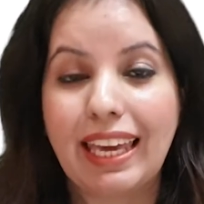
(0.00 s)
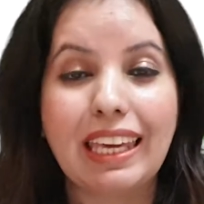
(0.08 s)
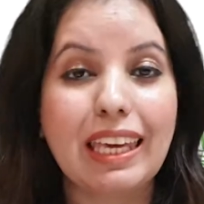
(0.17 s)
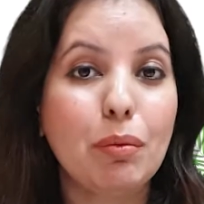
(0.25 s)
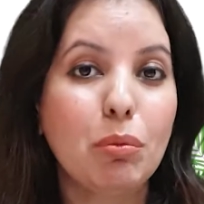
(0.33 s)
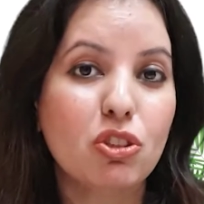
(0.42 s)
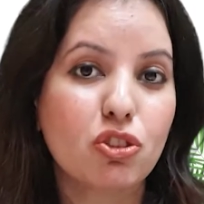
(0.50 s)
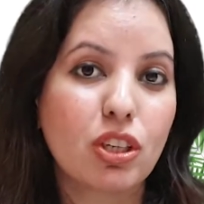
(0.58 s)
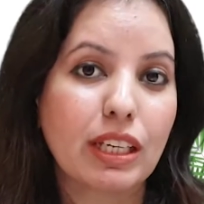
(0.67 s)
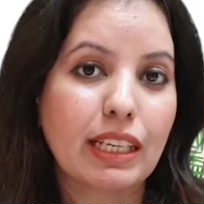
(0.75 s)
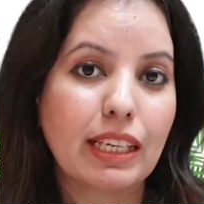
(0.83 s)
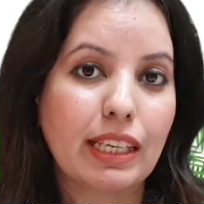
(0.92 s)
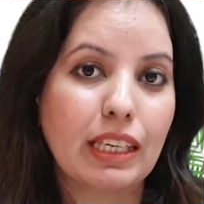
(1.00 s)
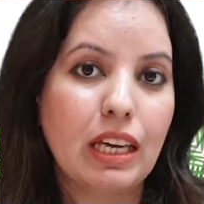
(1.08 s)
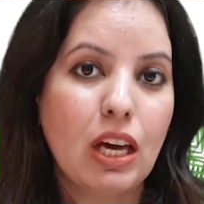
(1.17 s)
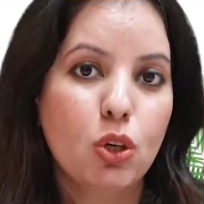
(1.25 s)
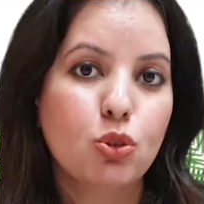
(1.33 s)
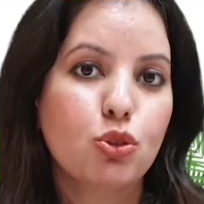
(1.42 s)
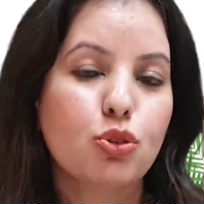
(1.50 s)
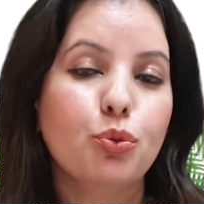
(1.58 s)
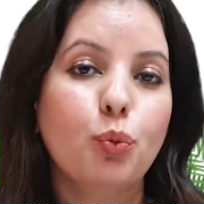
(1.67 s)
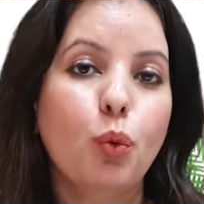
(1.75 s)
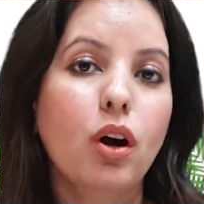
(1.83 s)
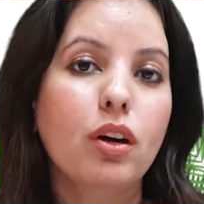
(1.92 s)
immediately to
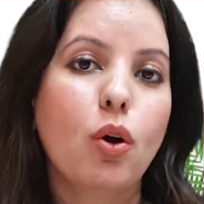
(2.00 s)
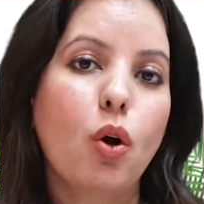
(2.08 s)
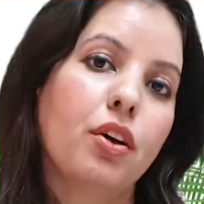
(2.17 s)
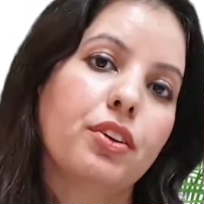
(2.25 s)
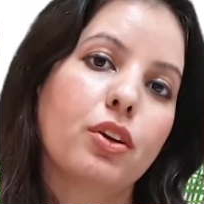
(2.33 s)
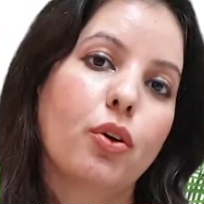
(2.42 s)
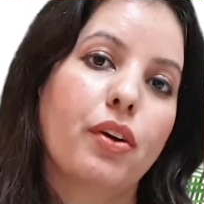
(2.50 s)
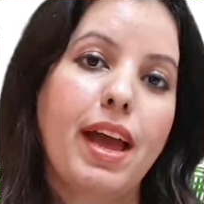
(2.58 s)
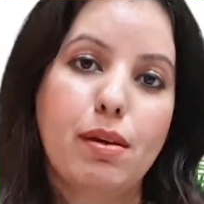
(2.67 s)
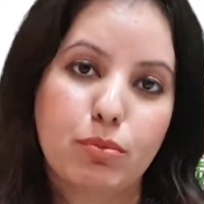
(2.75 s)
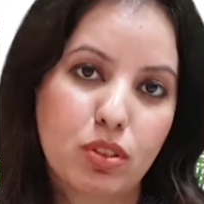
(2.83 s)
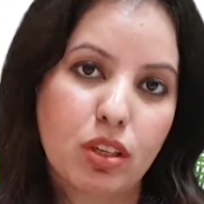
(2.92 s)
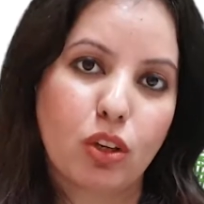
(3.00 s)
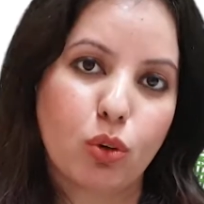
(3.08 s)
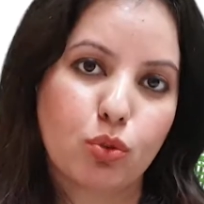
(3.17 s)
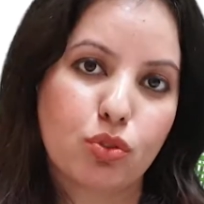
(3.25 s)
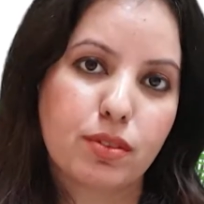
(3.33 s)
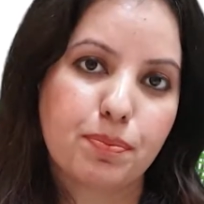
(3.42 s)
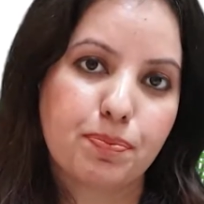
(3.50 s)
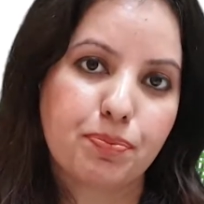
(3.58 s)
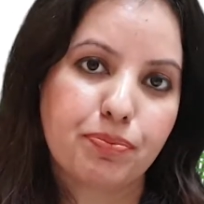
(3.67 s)
work on your MCQs.